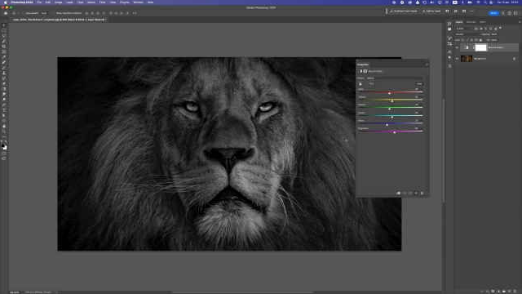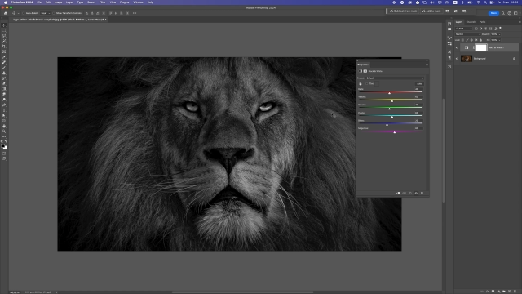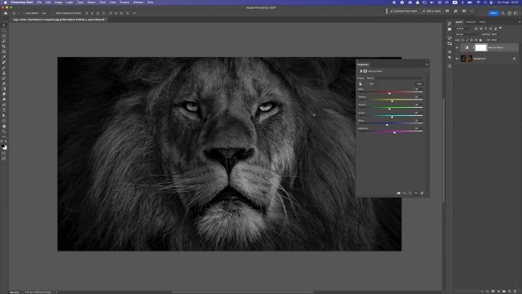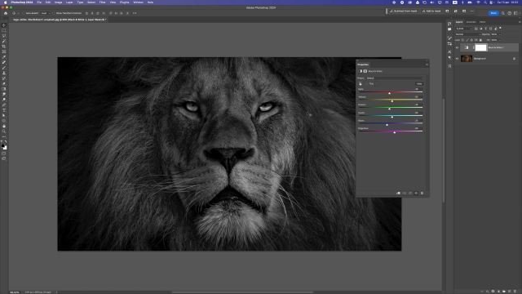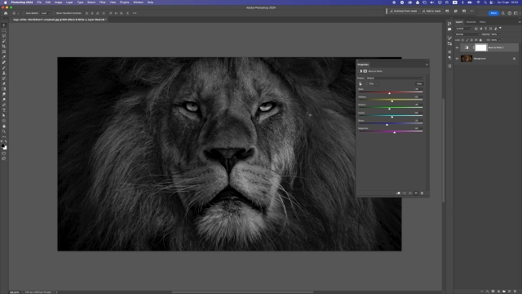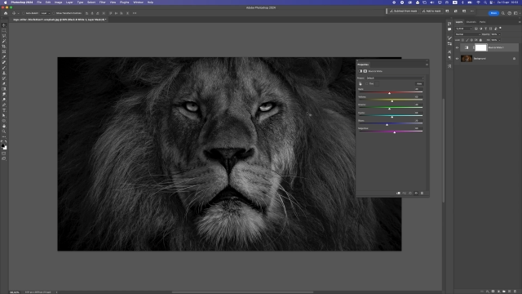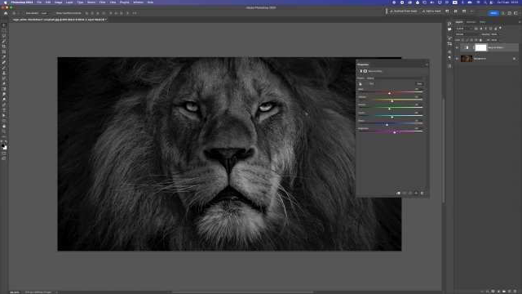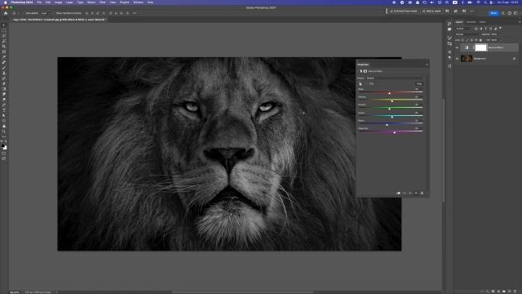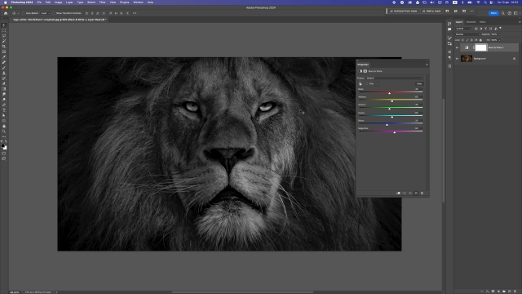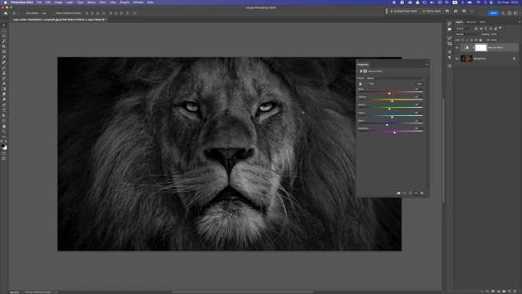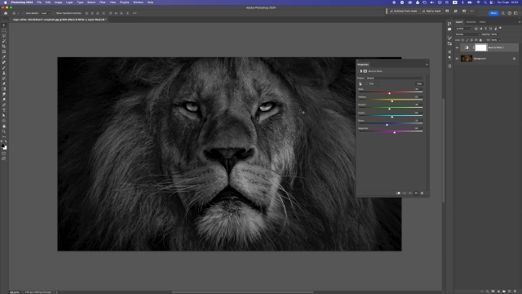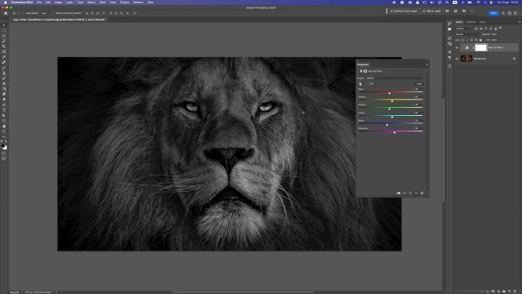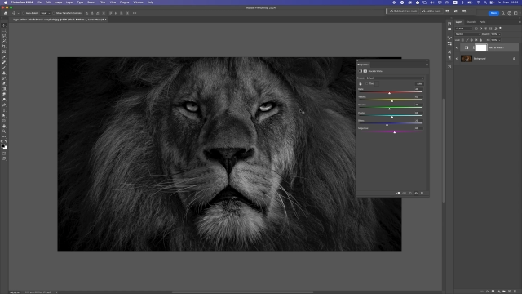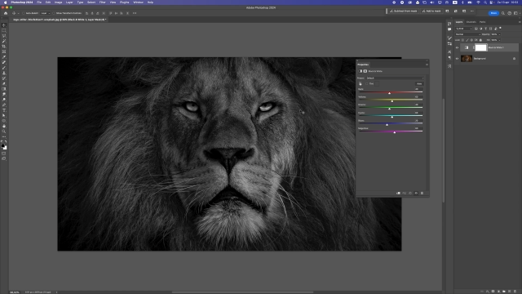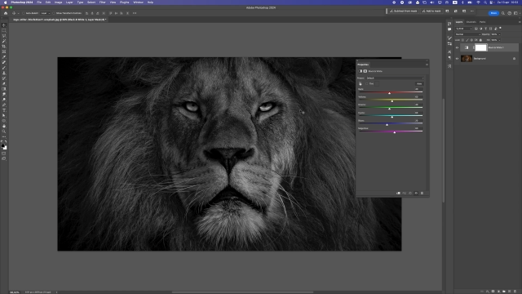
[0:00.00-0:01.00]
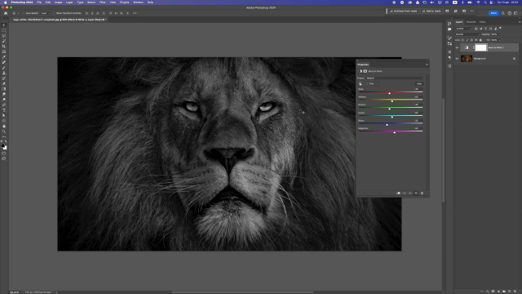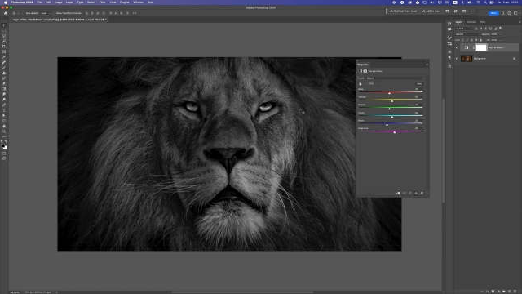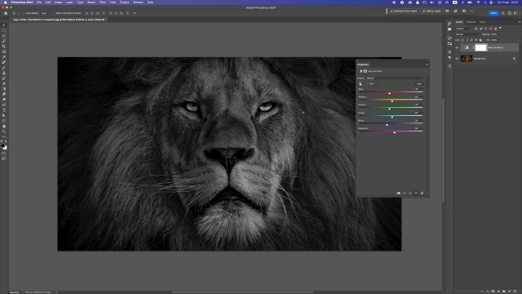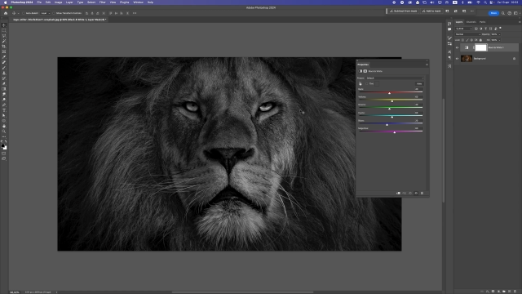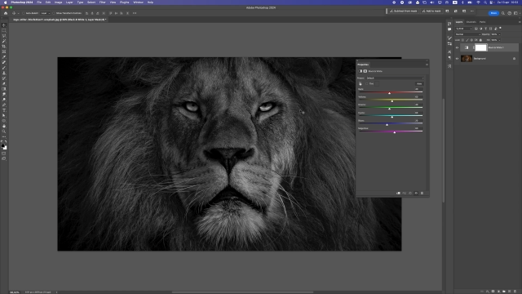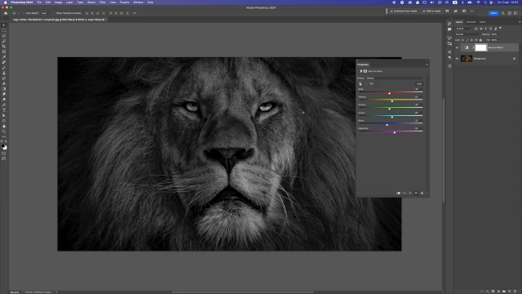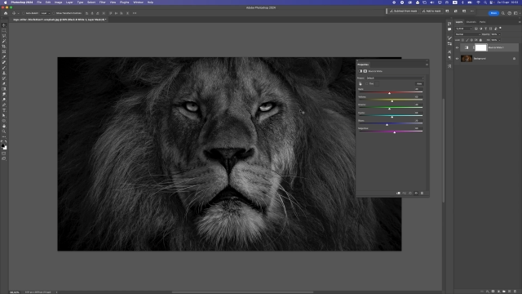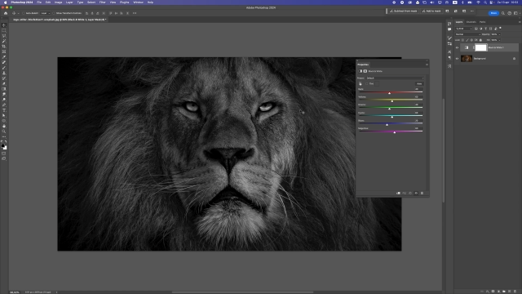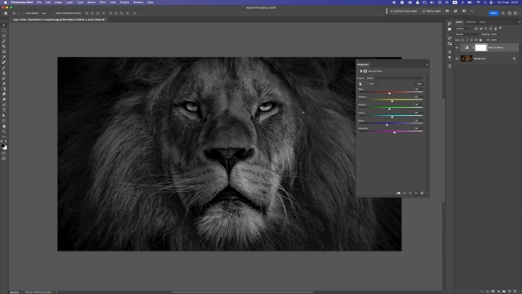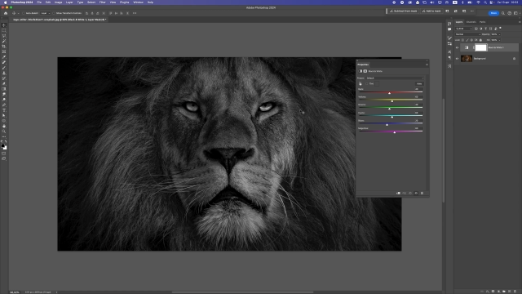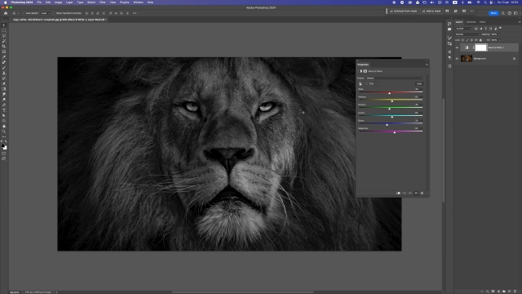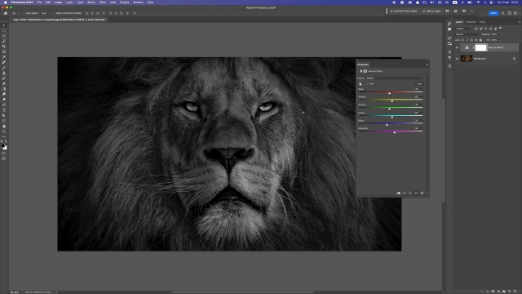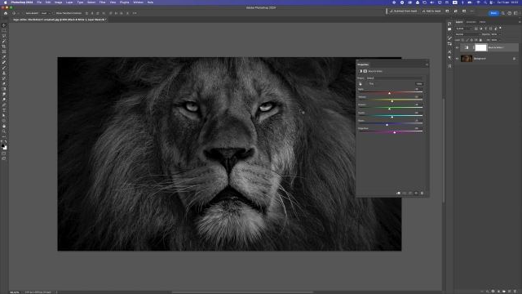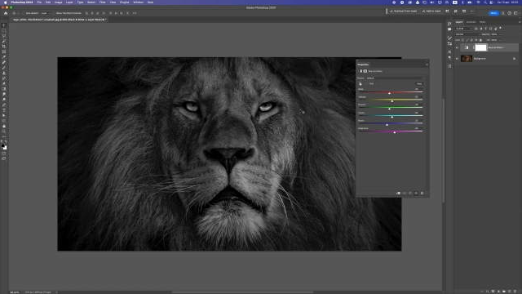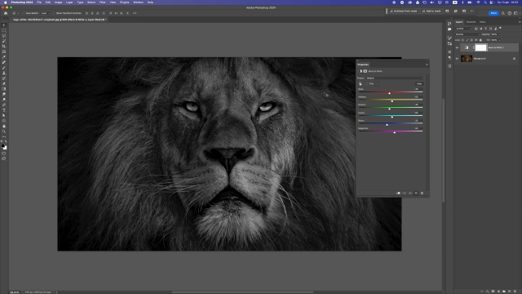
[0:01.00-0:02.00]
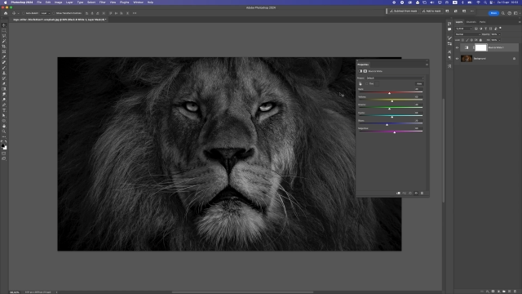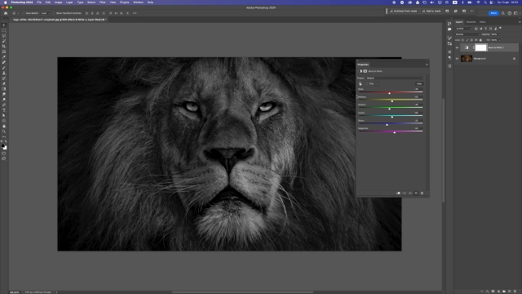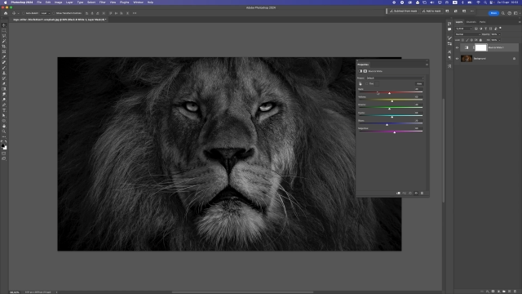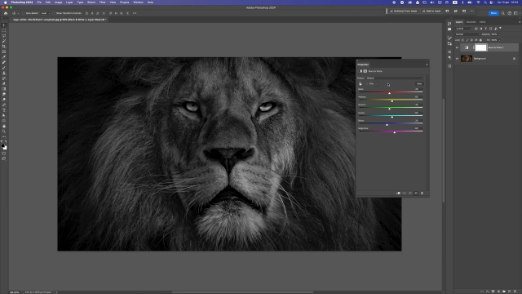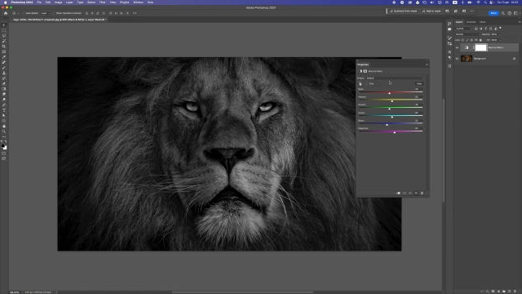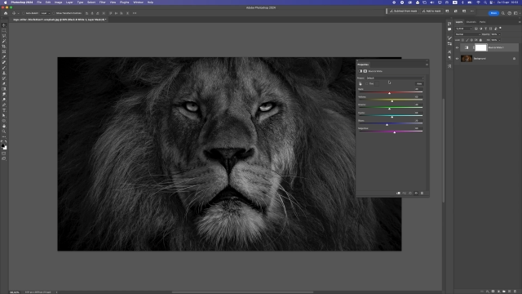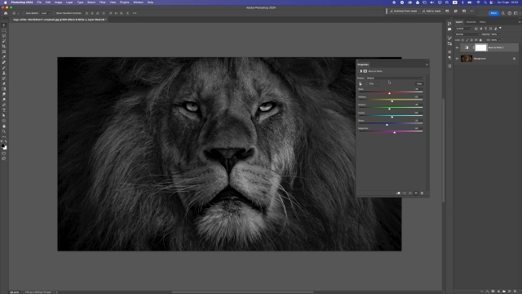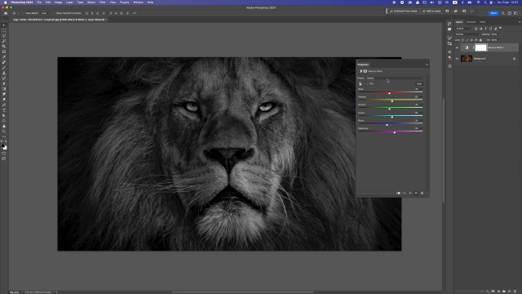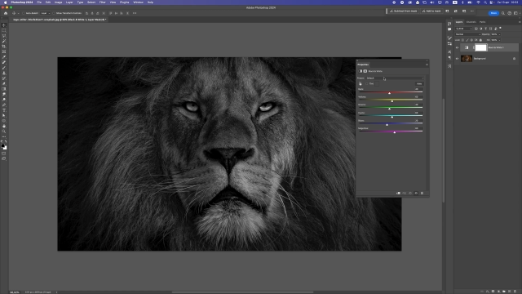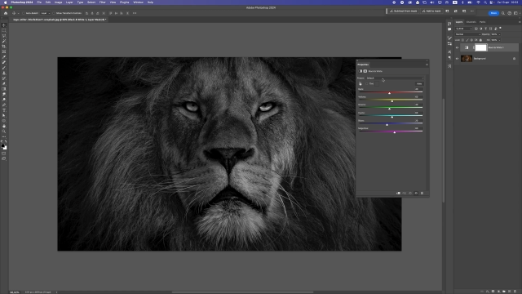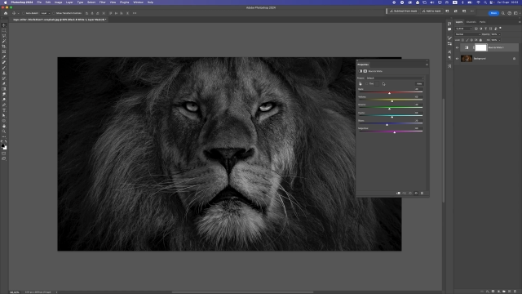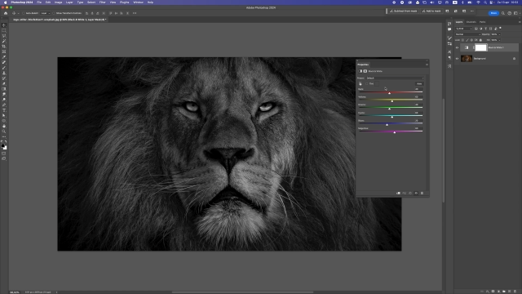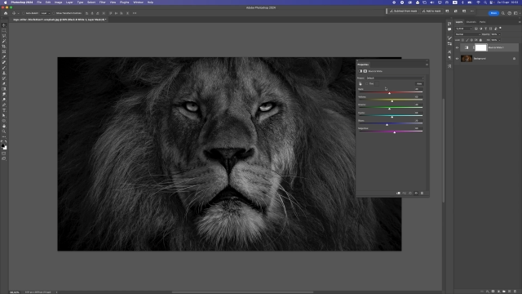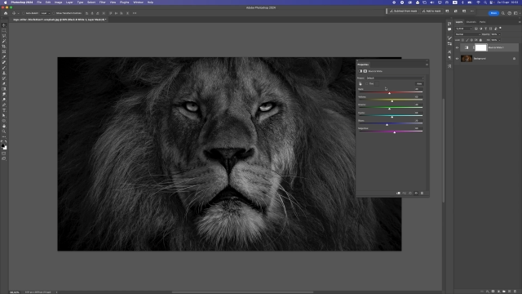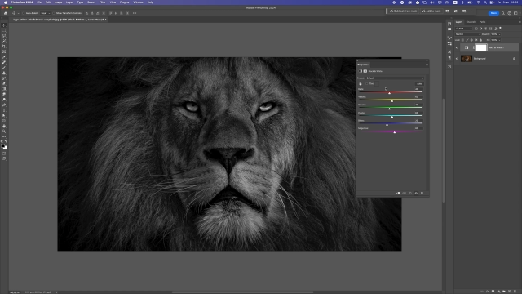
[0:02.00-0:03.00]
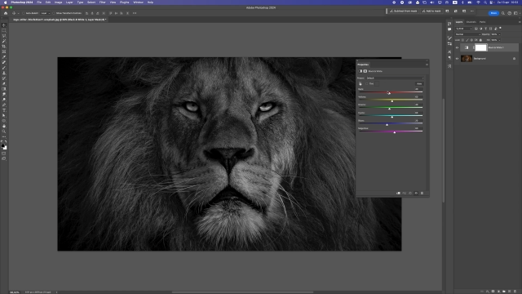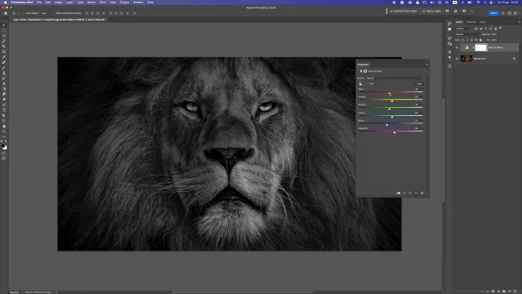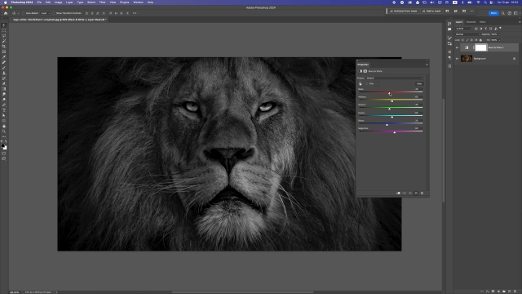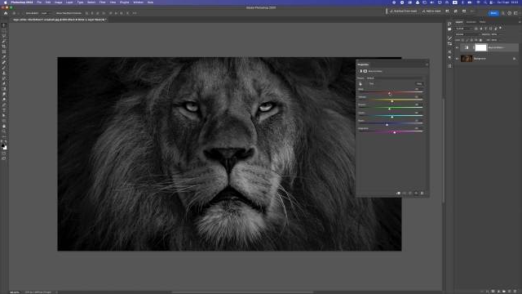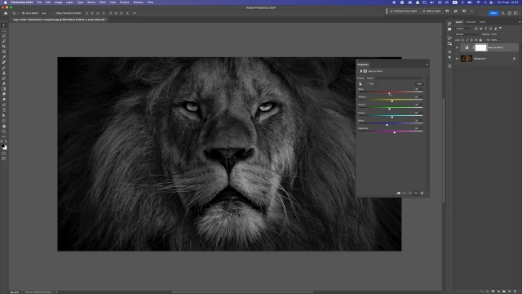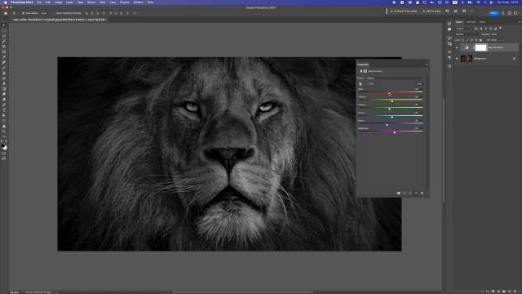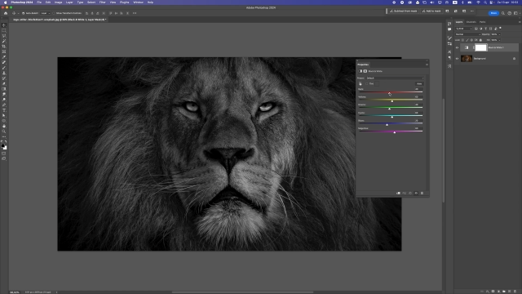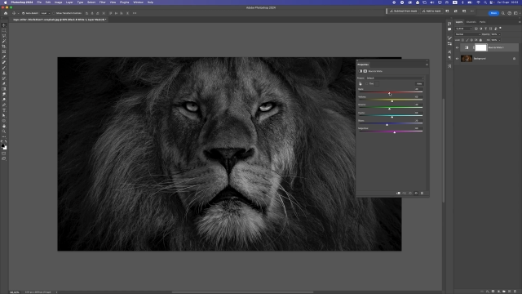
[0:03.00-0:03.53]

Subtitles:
Nobody's mouth can be seen.